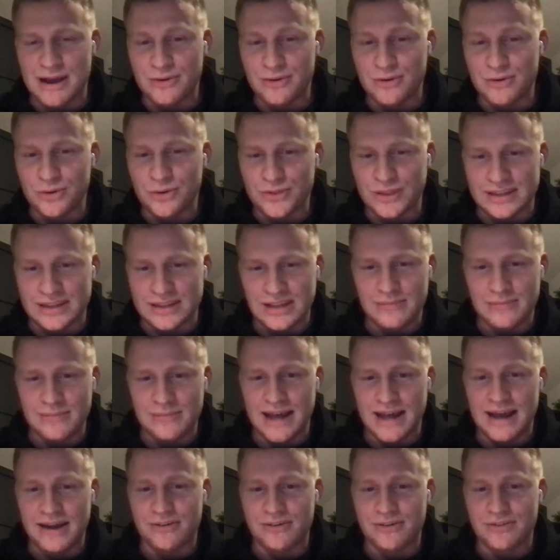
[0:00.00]
my role at the club
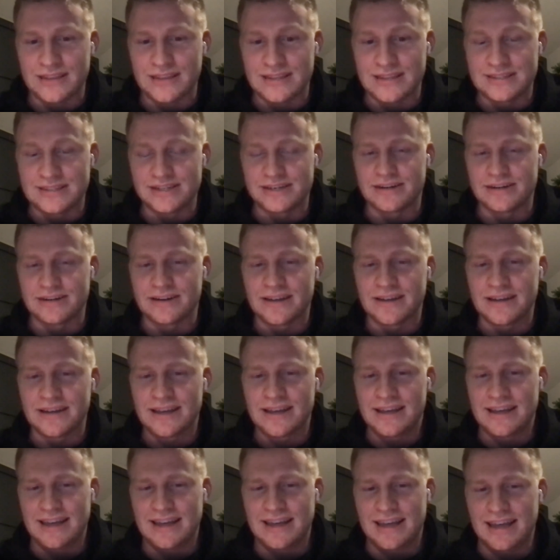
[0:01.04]
now this year,
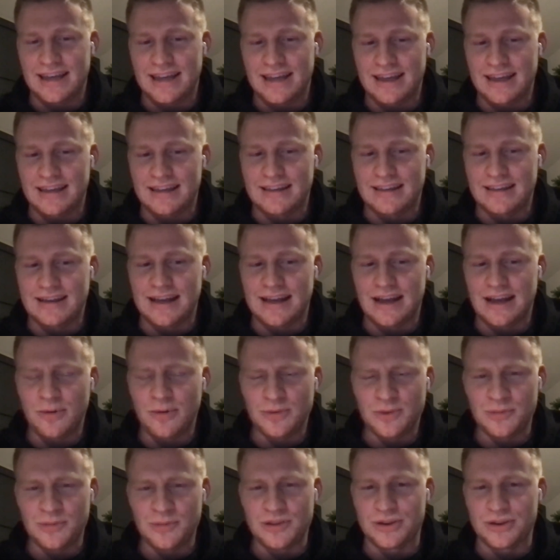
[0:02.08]
and I
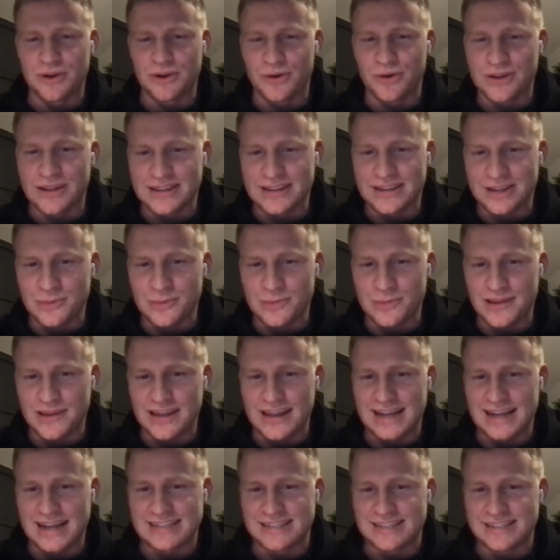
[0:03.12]
hope to be growing it a little
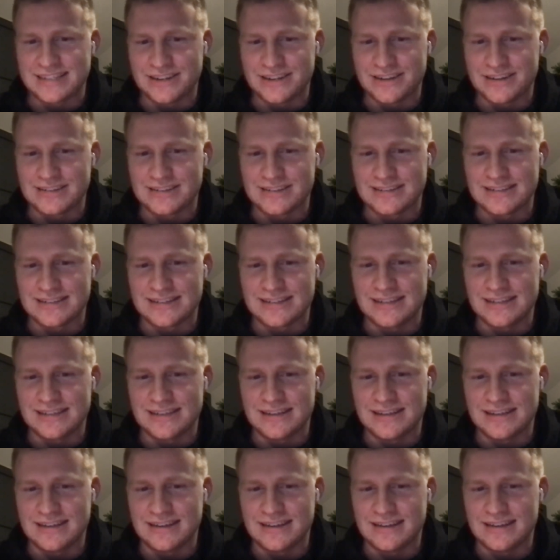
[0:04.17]
bit next year and
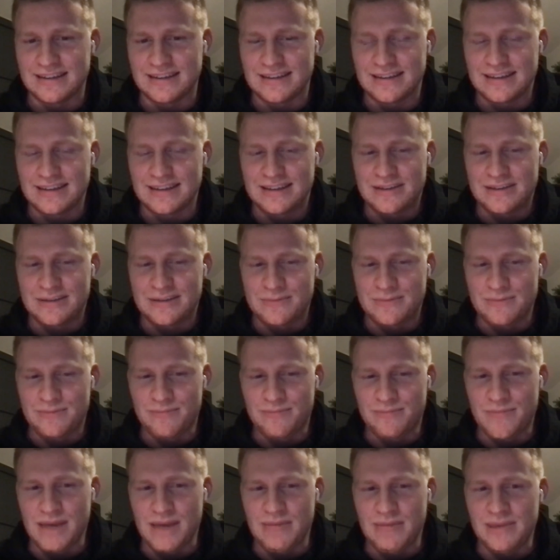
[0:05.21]
see uh,
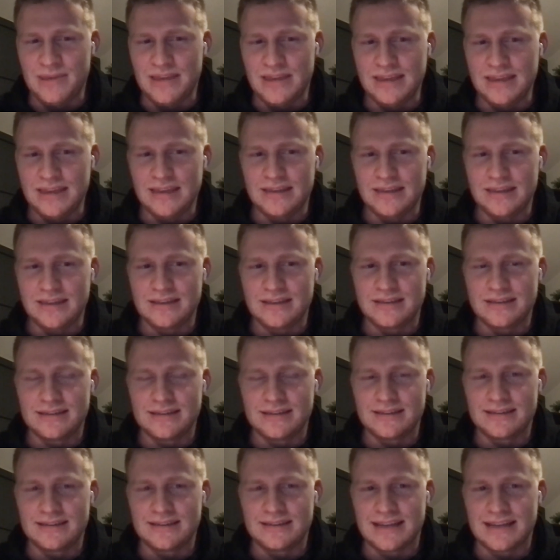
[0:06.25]
maybe
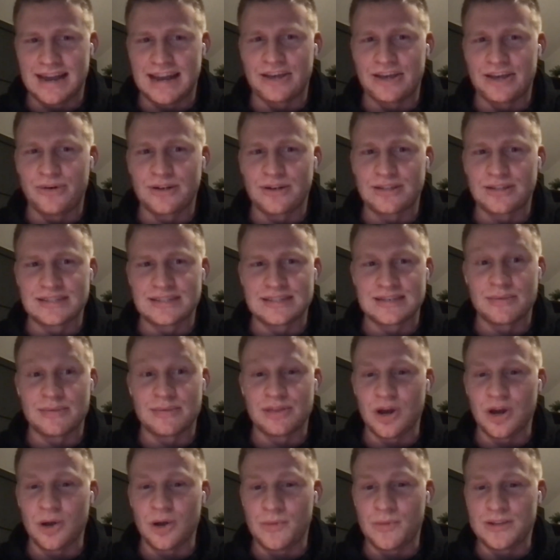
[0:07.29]
kind of going to some
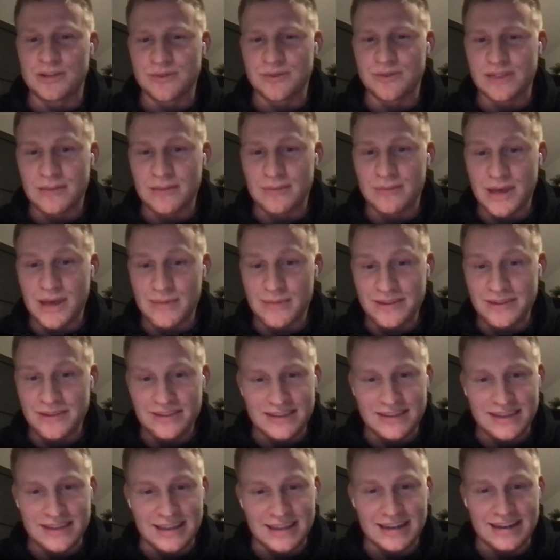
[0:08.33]
of the opens with them
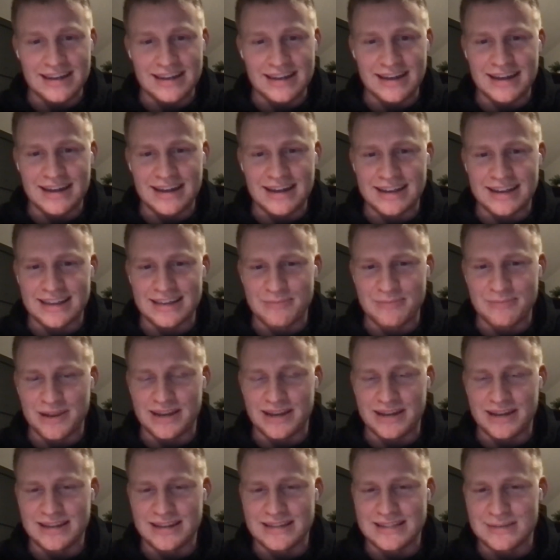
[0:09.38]
maybe and uh,
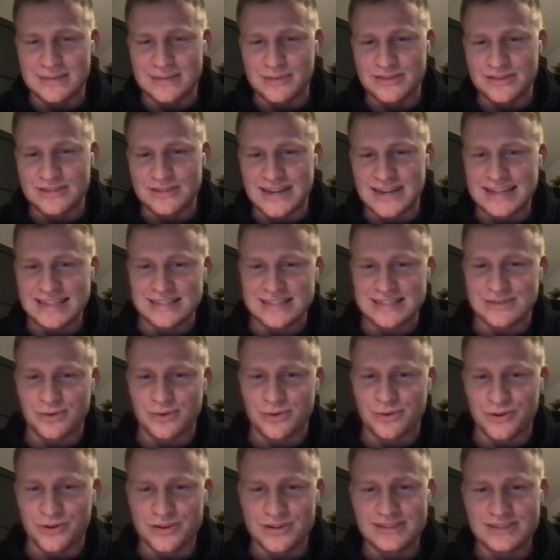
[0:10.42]
being some of those guys'
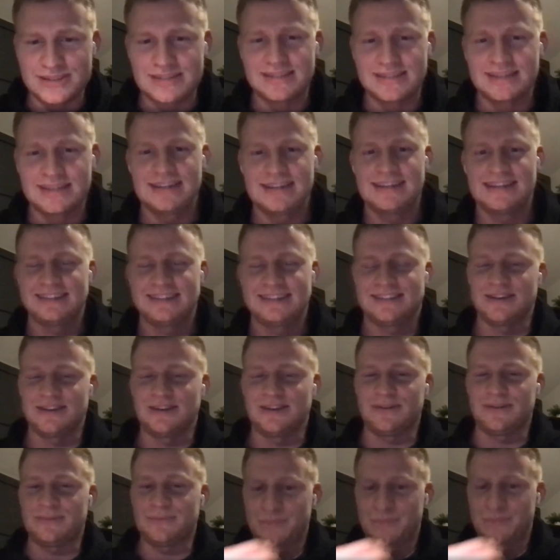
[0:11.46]
corners.
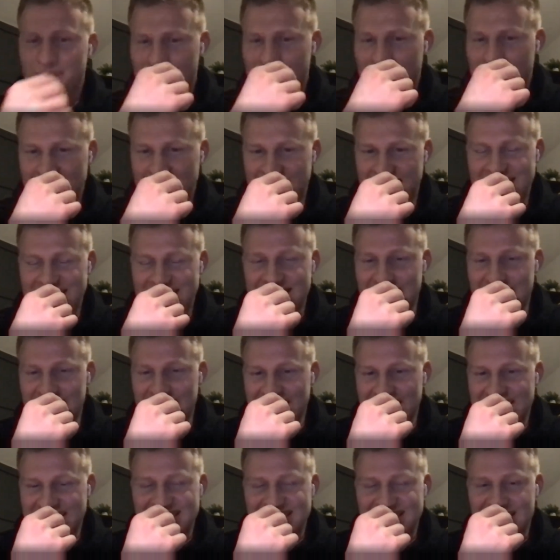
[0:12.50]
So that's
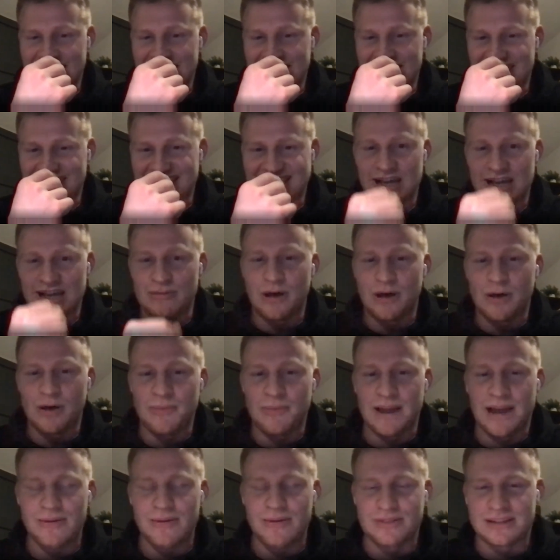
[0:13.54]
that's uh, that's how I'm
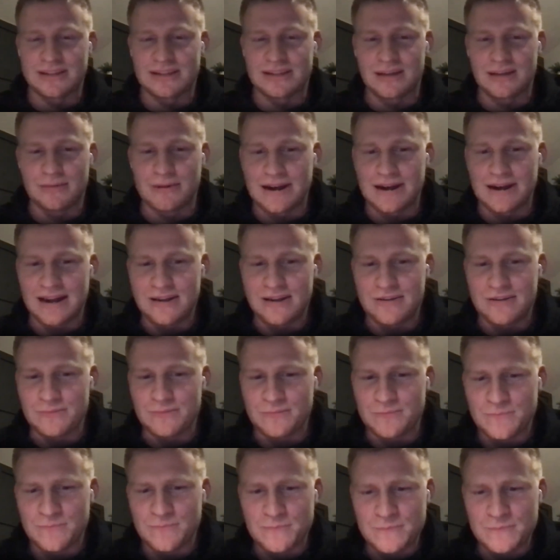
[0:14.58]
helping out with the club right now.